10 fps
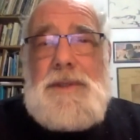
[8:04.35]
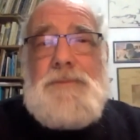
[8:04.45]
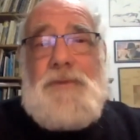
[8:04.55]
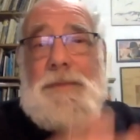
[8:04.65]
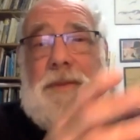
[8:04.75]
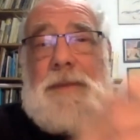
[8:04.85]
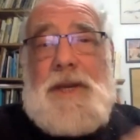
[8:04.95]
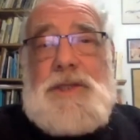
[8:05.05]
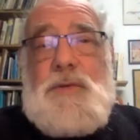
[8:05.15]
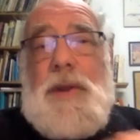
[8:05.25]
from the
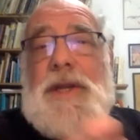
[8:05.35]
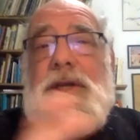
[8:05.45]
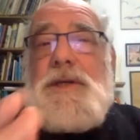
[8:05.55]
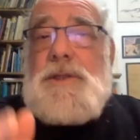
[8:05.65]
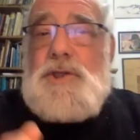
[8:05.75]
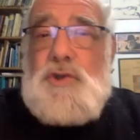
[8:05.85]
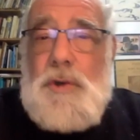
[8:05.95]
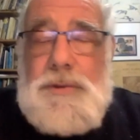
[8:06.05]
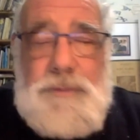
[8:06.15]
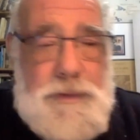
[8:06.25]
Mediterranean to the
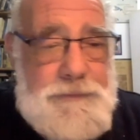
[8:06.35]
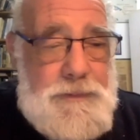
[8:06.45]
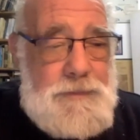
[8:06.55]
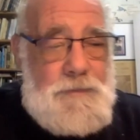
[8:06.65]
Jordan River.